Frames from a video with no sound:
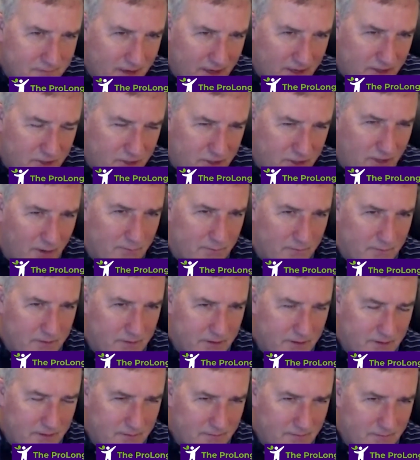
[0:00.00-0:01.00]
it
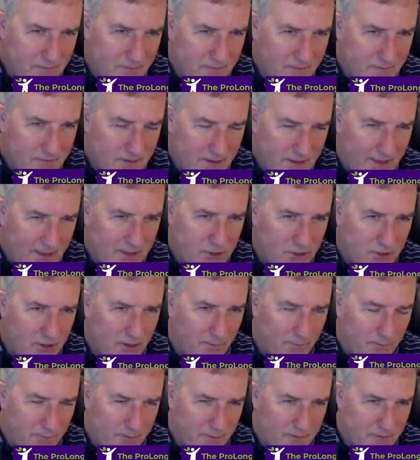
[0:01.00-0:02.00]
jumps. So that
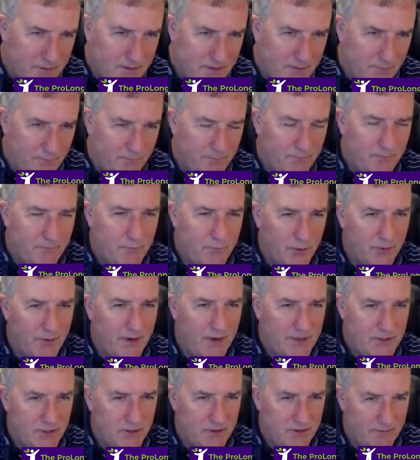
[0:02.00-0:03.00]
jump is the
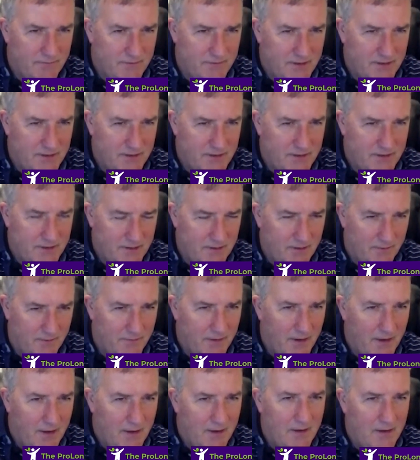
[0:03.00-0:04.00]
progression of
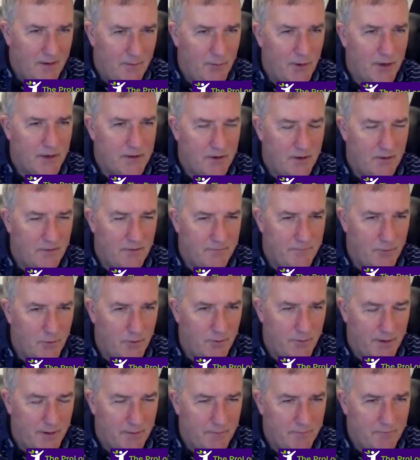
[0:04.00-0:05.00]
the blood clot
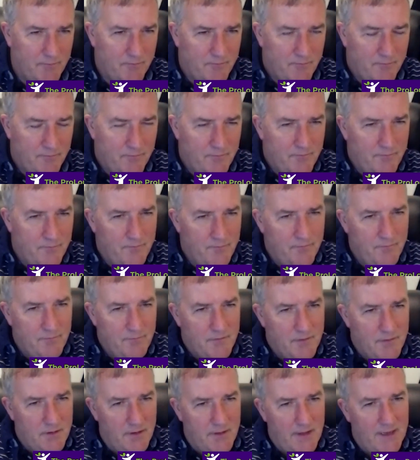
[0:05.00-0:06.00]
forming.
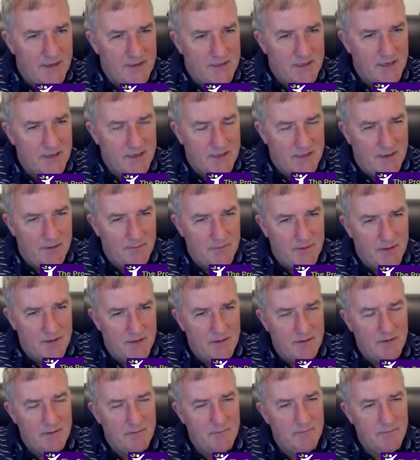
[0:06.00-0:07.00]
So that's accepted.
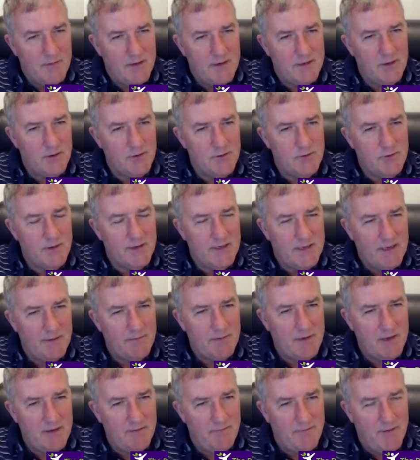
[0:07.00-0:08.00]
It's also
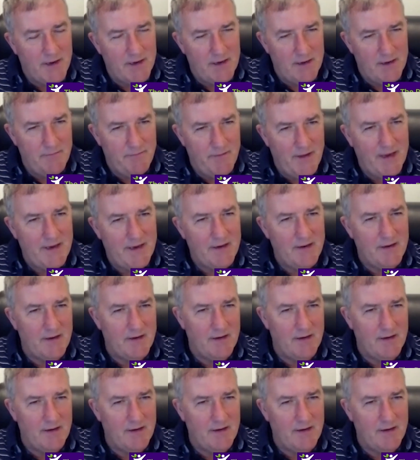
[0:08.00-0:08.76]
accepted the final event in